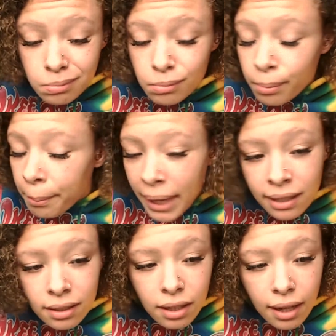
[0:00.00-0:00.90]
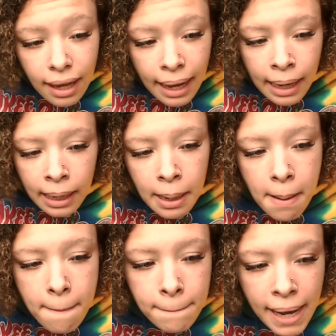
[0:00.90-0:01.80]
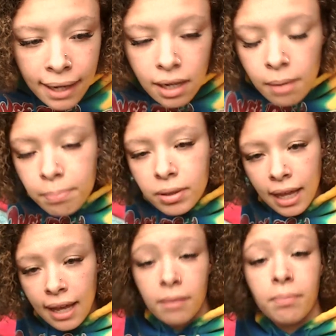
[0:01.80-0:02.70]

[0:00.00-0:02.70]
Make a backup plan,